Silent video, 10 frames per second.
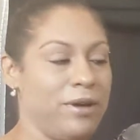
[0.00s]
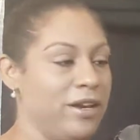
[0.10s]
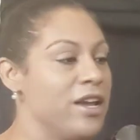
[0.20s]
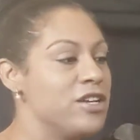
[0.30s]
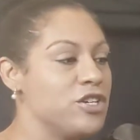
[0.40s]

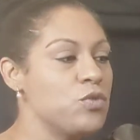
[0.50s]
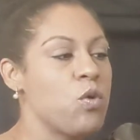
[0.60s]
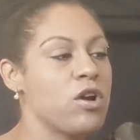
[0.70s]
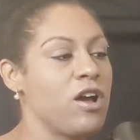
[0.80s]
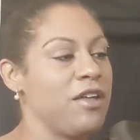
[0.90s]
but just
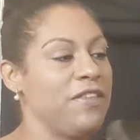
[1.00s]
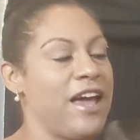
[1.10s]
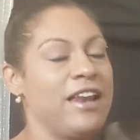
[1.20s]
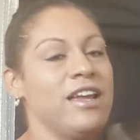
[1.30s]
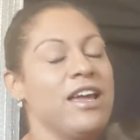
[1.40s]
work on
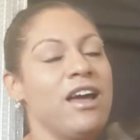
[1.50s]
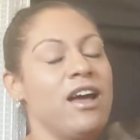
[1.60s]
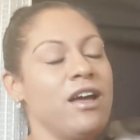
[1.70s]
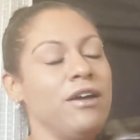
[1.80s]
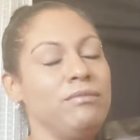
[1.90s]
that
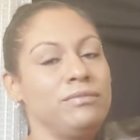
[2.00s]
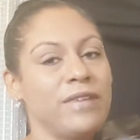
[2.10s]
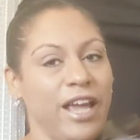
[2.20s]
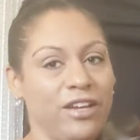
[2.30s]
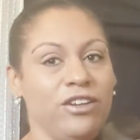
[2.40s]

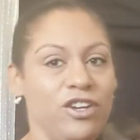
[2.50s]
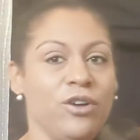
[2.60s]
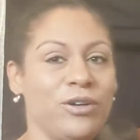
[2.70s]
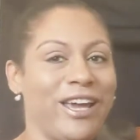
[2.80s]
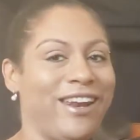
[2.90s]
and
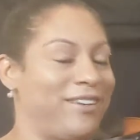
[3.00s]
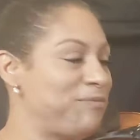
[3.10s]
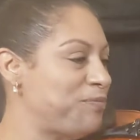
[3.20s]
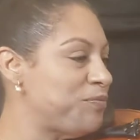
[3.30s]
you'll get it.